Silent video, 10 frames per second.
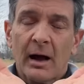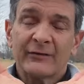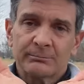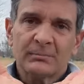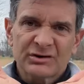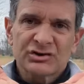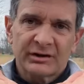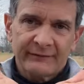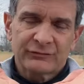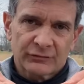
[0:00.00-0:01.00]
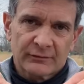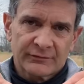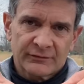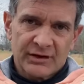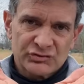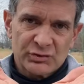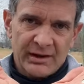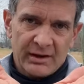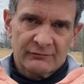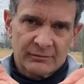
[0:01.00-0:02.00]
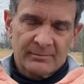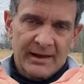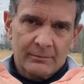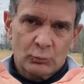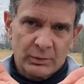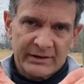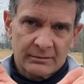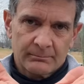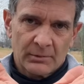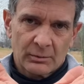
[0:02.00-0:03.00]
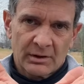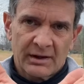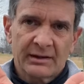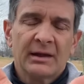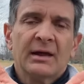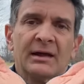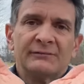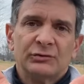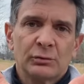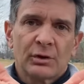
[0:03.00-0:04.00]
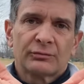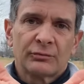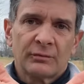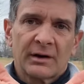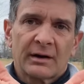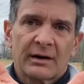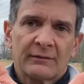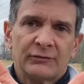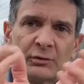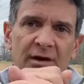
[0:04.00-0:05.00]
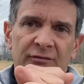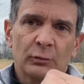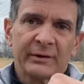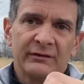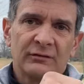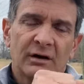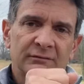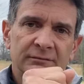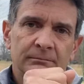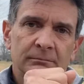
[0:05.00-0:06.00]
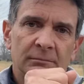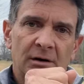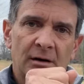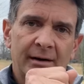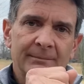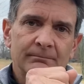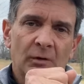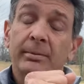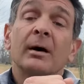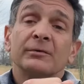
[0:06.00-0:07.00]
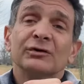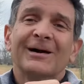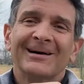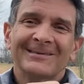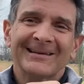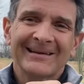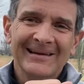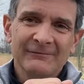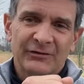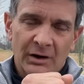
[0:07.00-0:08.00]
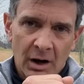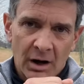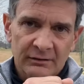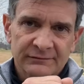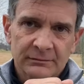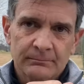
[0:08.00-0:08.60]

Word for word: as much leaf surface as you can from that weed, okay? If you go through there and if you cut the weeds off, all right, or pardon me, you cut the leaves off,